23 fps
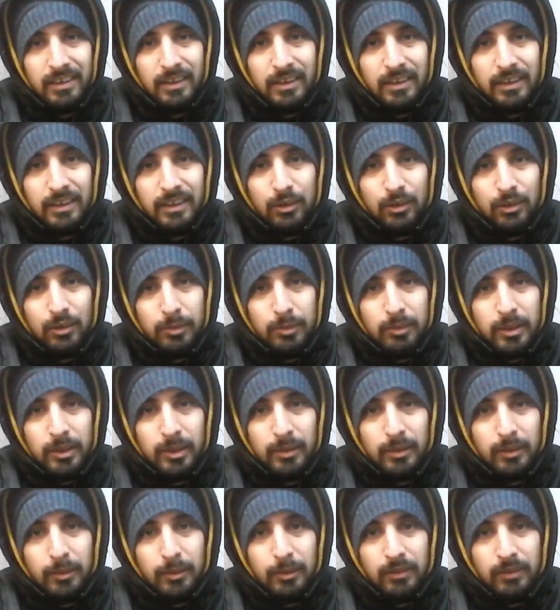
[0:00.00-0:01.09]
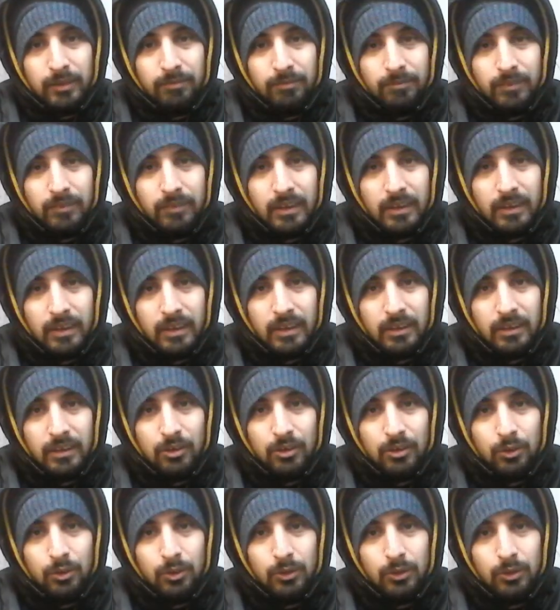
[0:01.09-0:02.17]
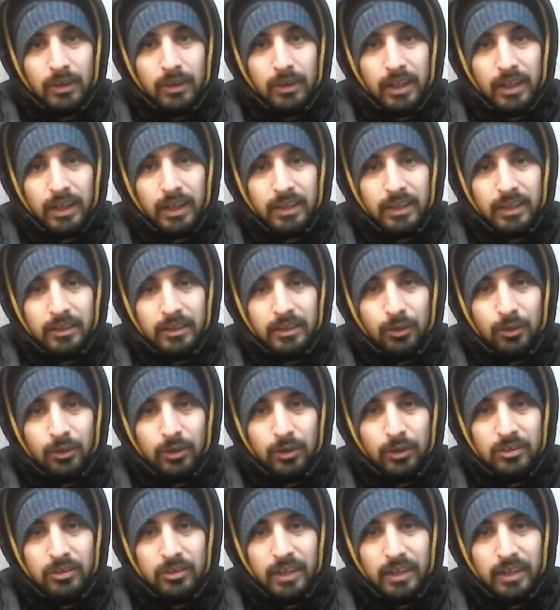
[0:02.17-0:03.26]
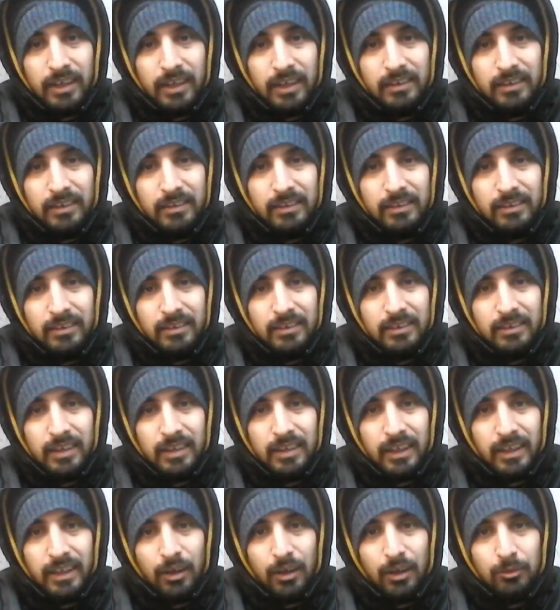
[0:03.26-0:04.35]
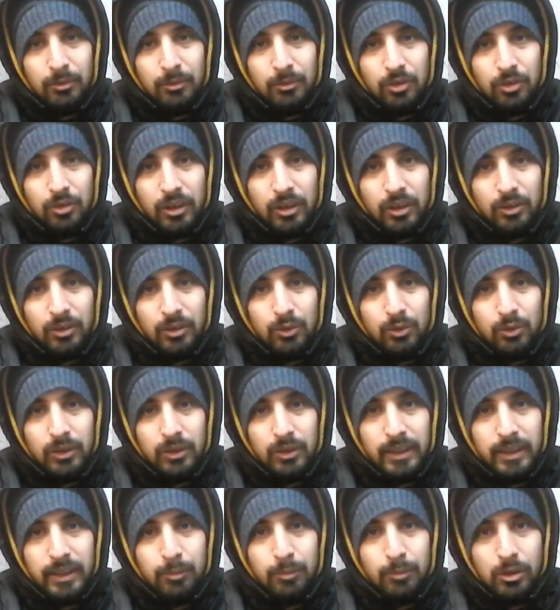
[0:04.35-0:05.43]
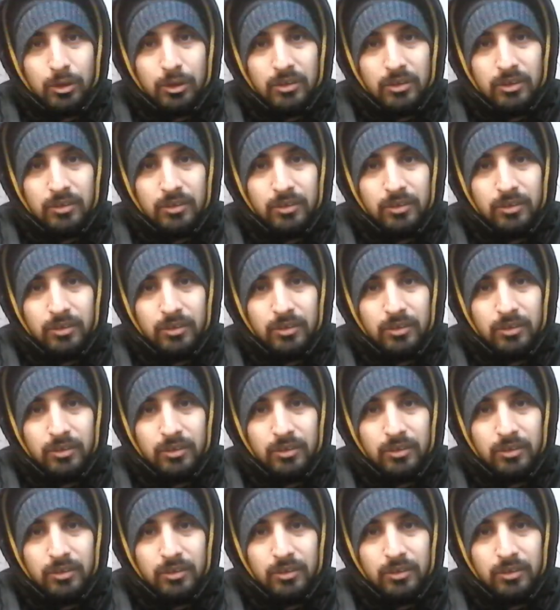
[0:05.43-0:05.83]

Could be a little bit. So I noticed that. Now I'm trying to do clean pulse.